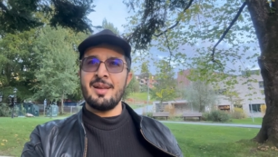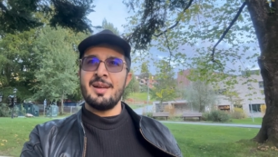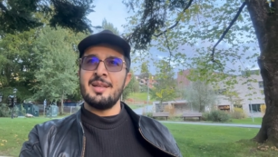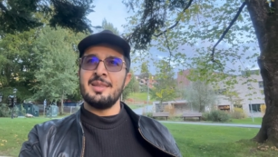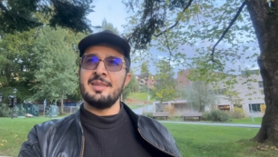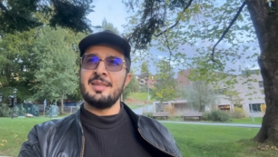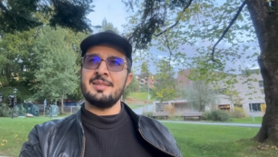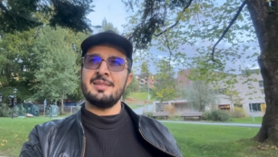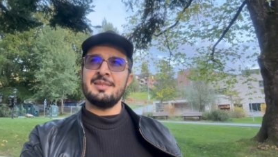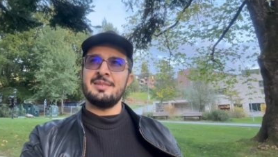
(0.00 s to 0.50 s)

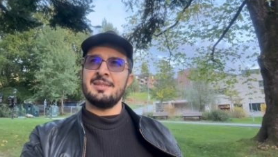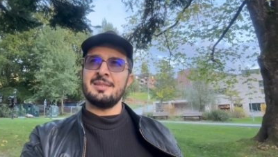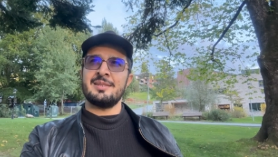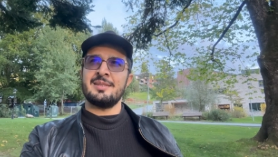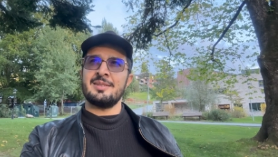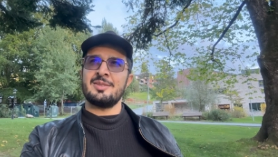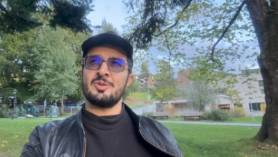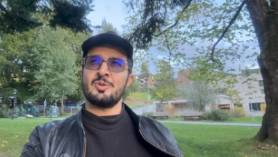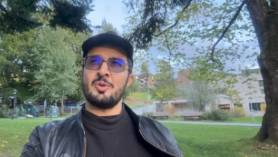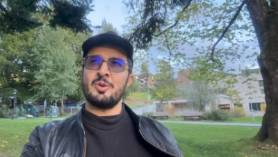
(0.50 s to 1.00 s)
this is just
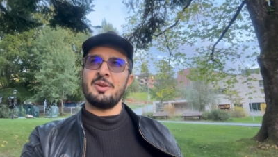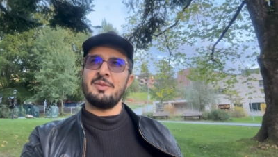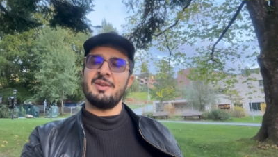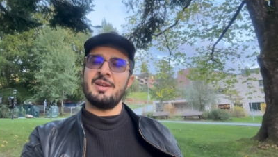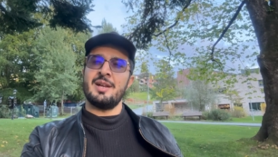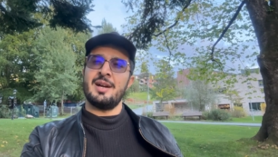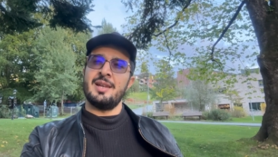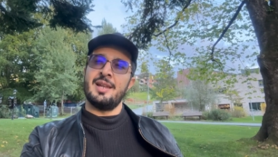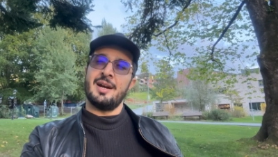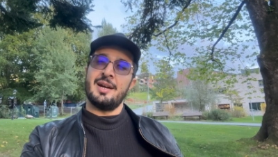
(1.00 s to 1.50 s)
a story
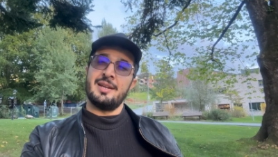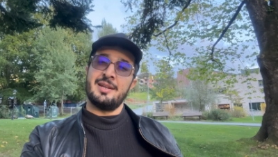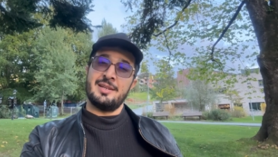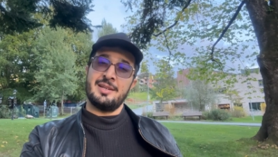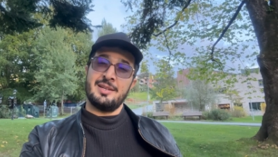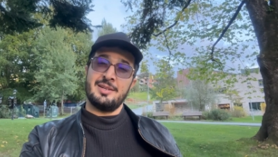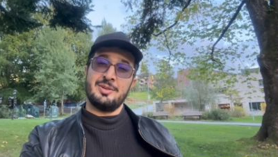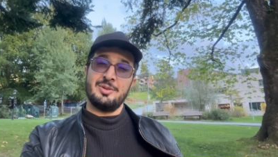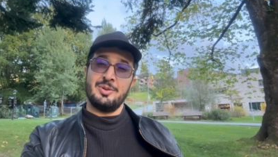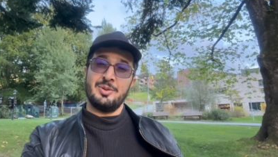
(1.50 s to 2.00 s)
when i landed
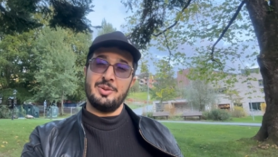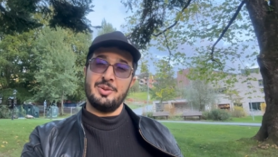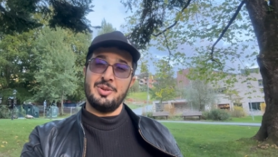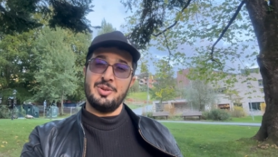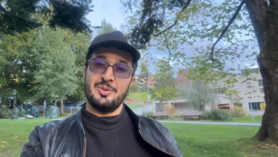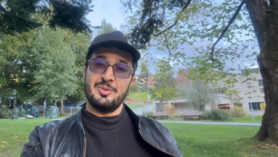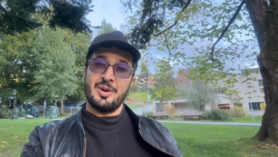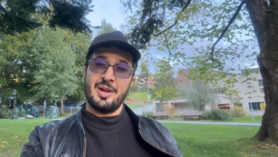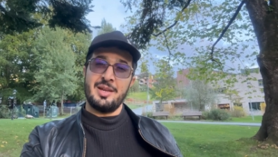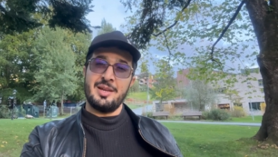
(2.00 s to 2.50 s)
it to
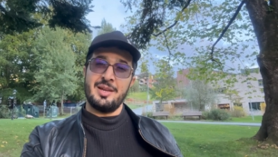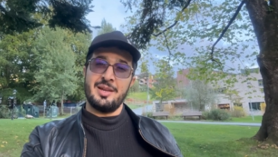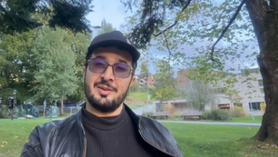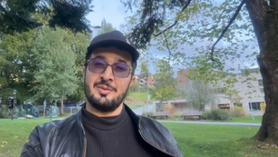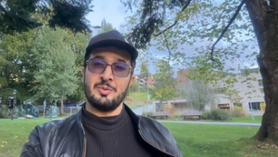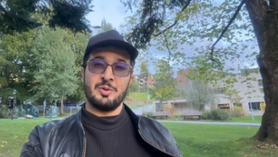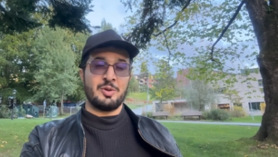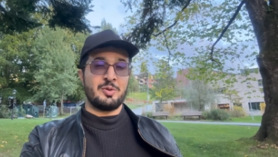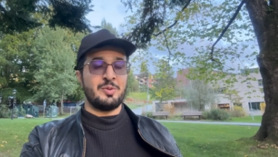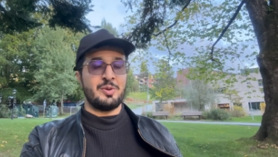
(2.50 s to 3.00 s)
uae
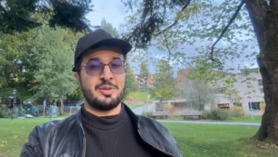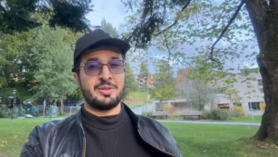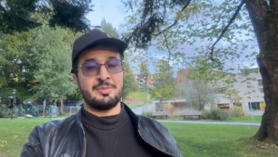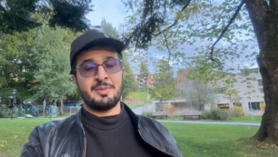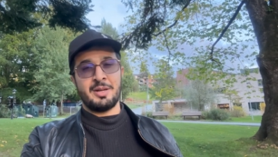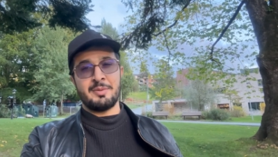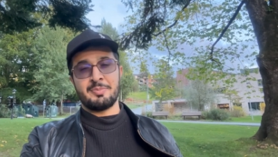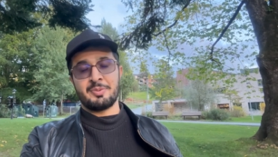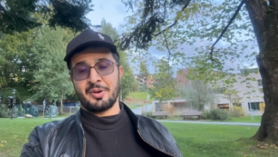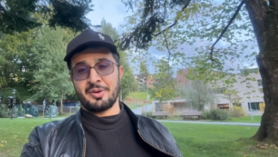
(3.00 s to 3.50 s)
and what was
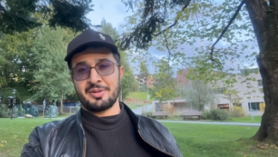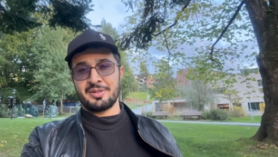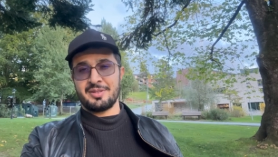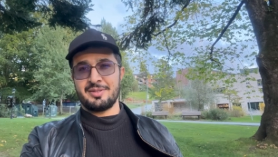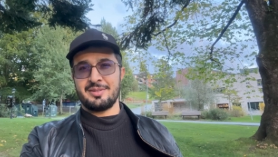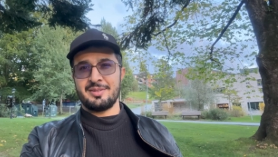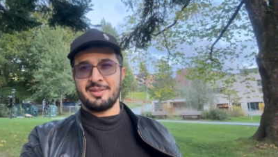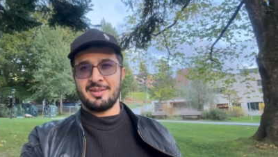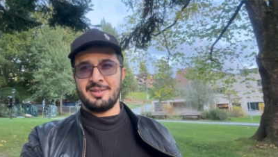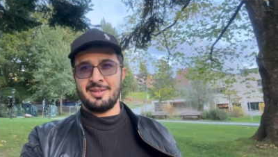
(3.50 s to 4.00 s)
my
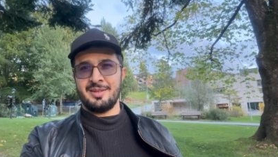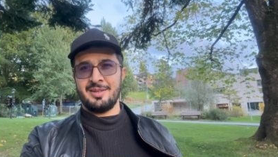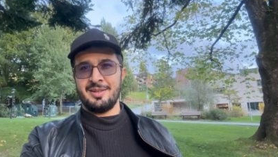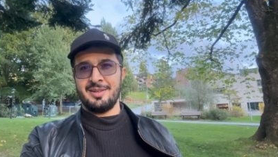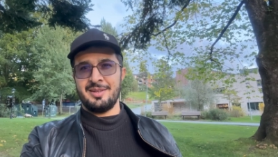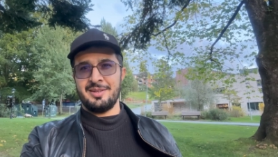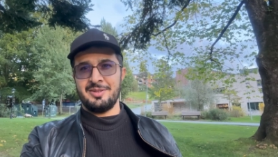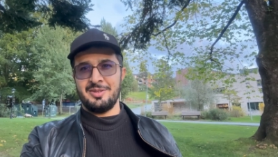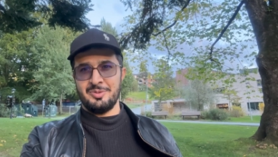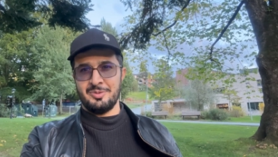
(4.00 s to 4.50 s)
progress journey
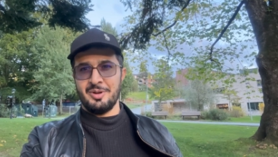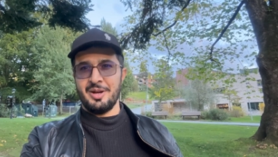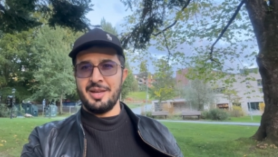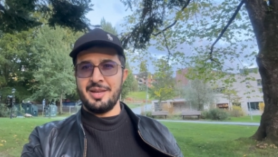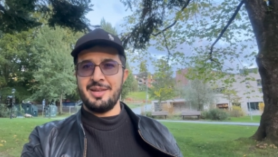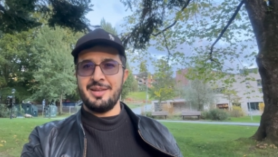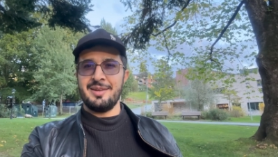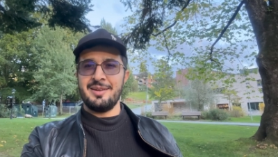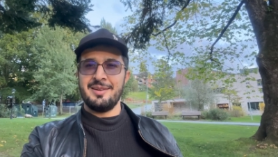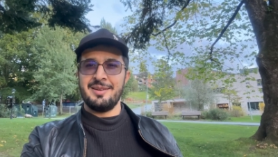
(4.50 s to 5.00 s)
in
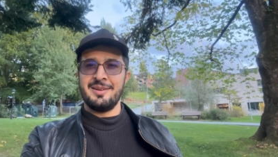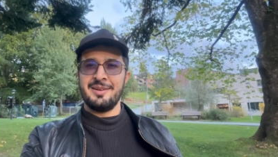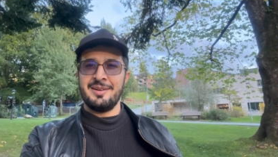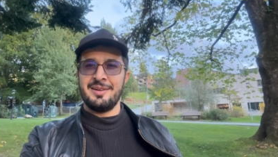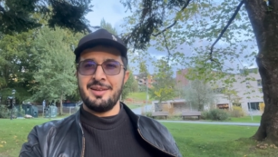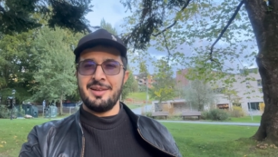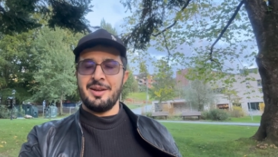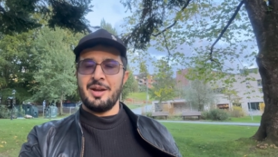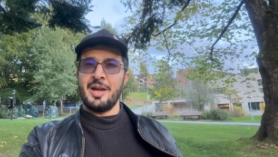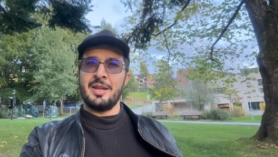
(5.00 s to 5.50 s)
uae
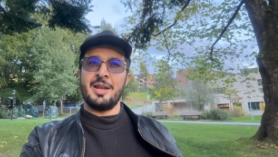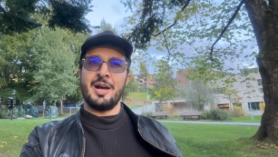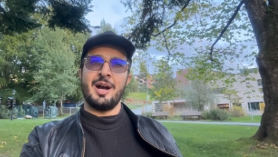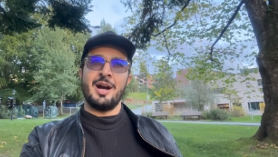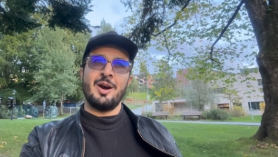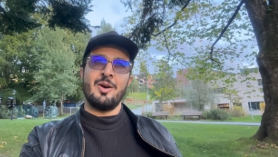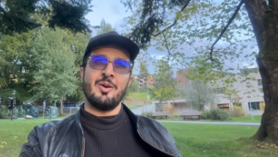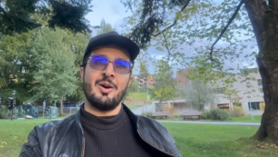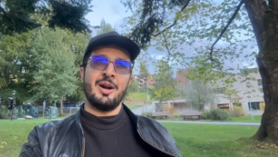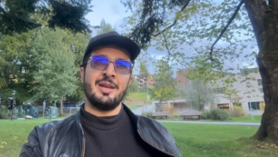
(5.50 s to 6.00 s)
and
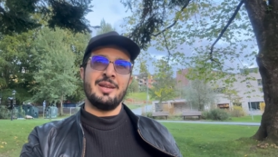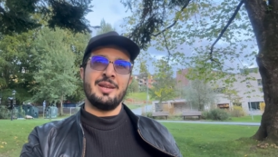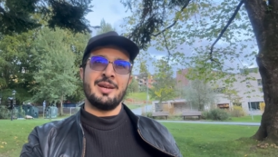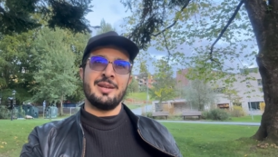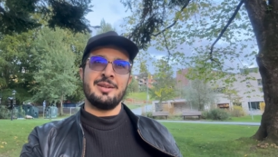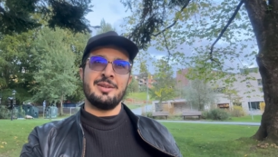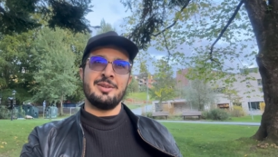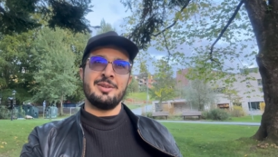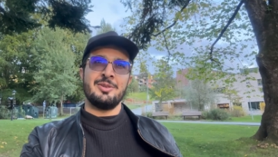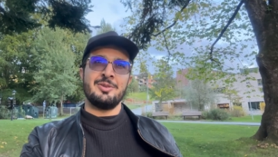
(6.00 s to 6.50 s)
how I
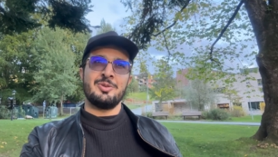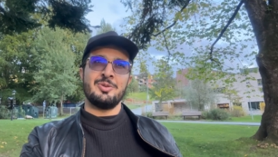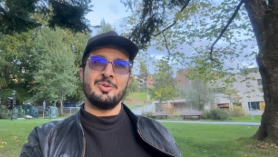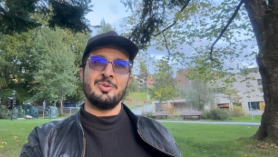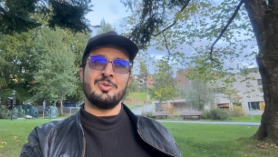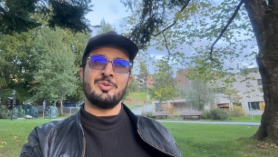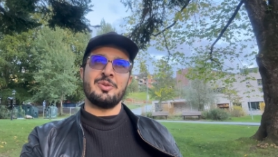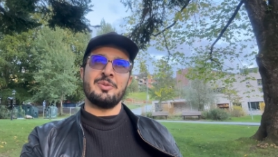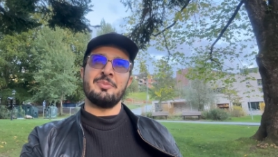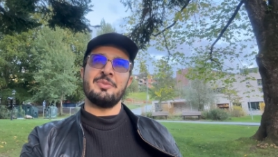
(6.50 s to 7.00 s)
landed
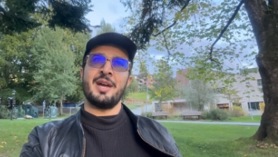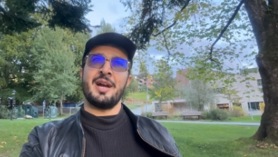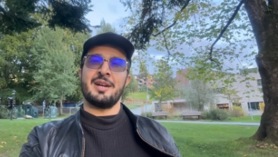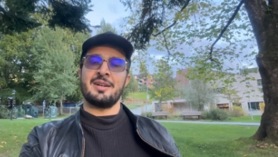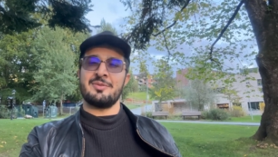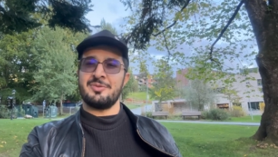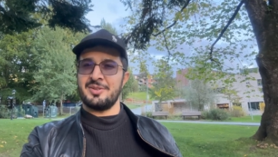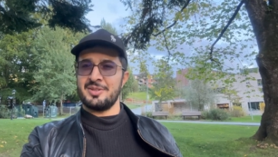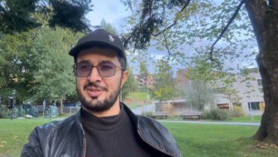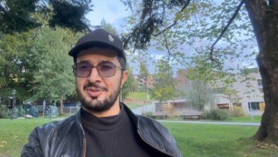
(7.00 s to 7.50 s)
into from
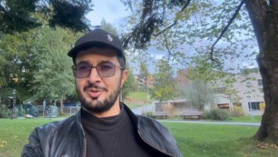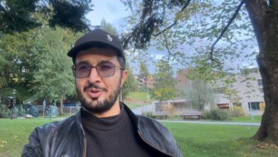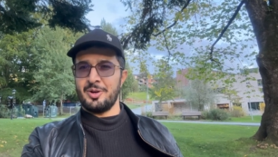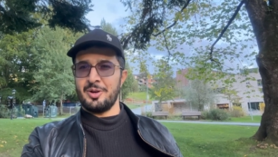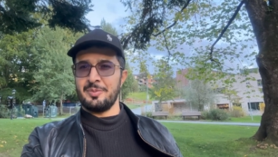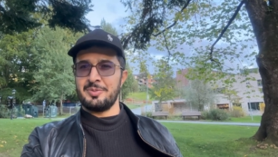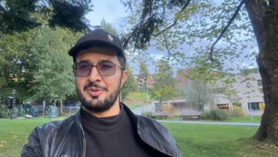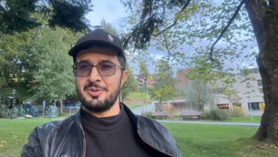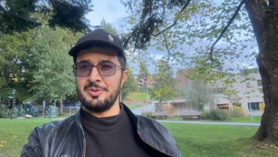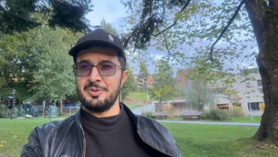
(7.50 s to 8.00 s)
that first
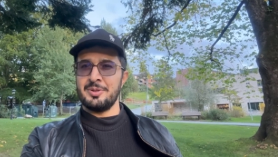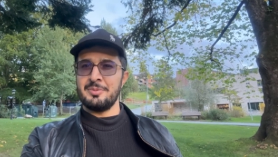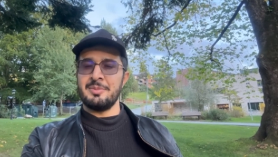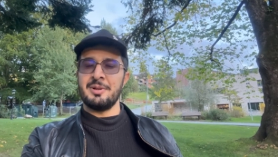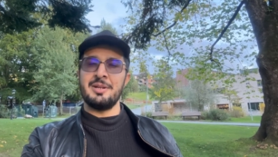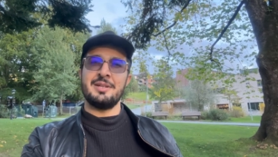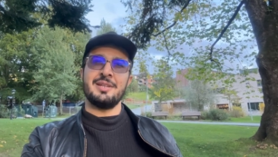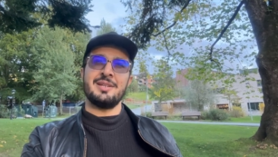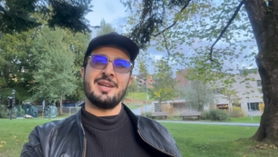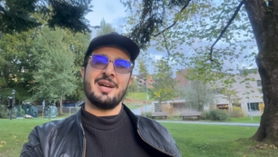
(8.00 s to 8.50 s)
job to the
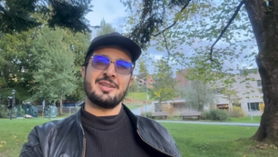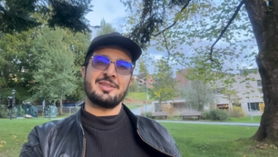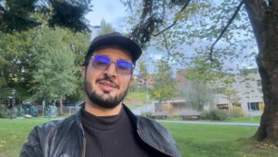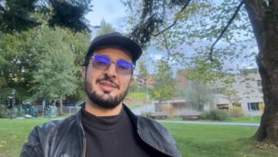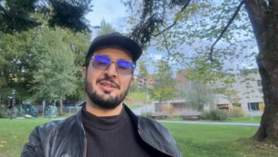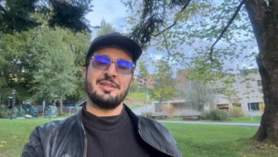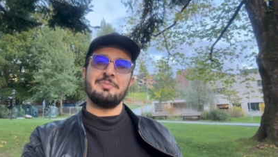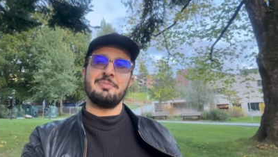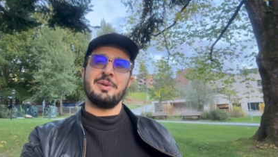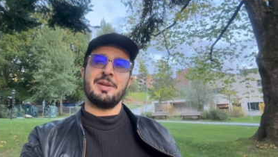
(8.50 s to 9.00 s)

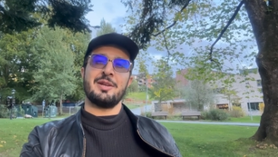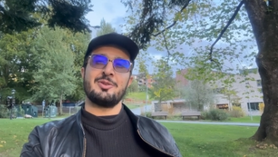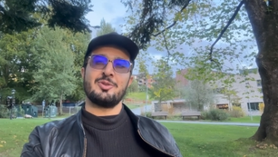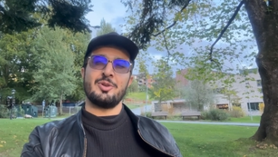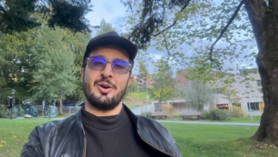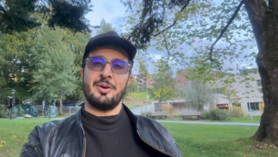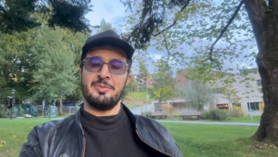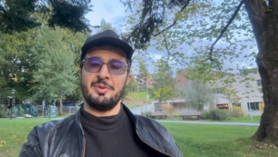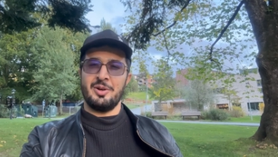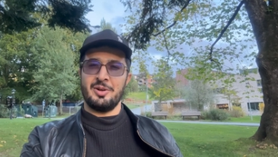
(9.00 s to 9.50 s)
multinational big
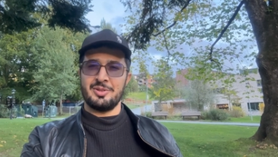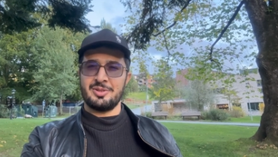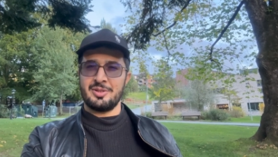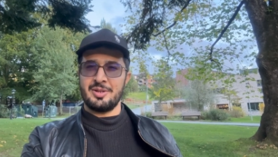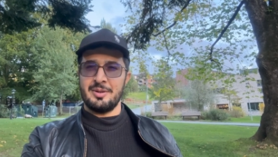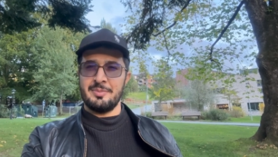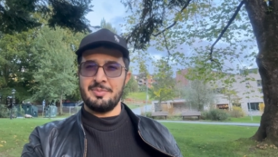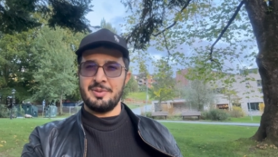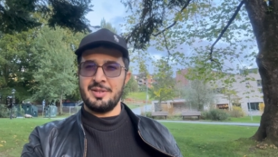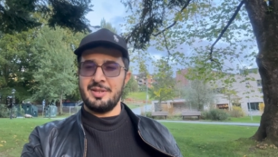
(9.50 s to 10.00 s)
top notch
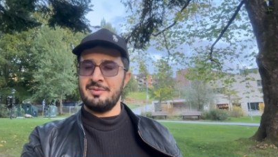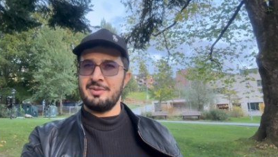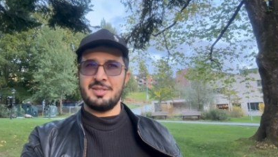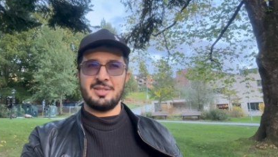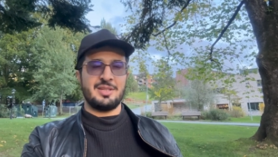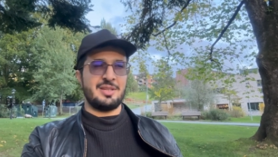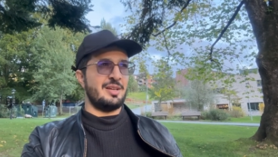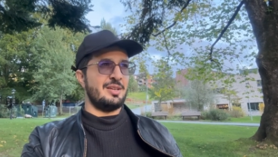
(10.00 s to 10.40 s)
company, which